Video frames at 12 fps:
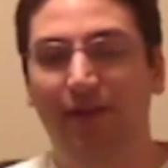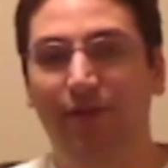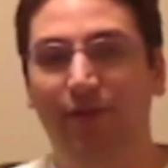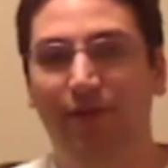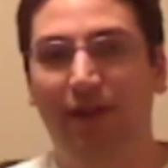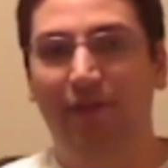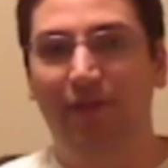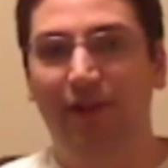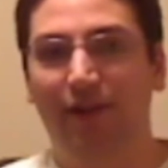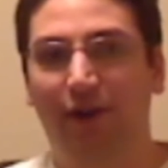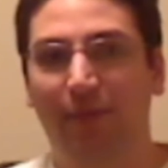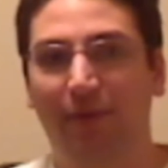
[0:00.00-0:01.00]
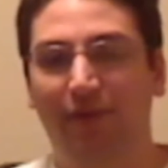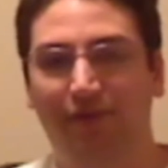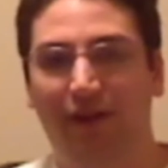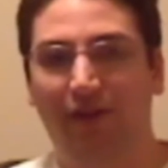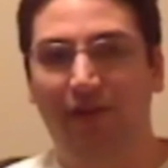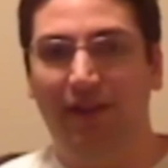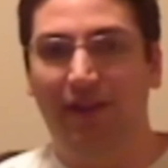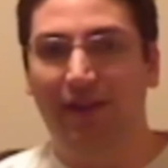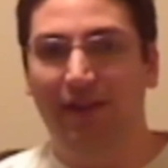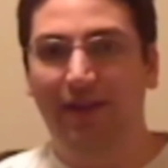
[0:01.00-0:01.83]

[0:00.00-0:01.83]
You don't have the arbitrary,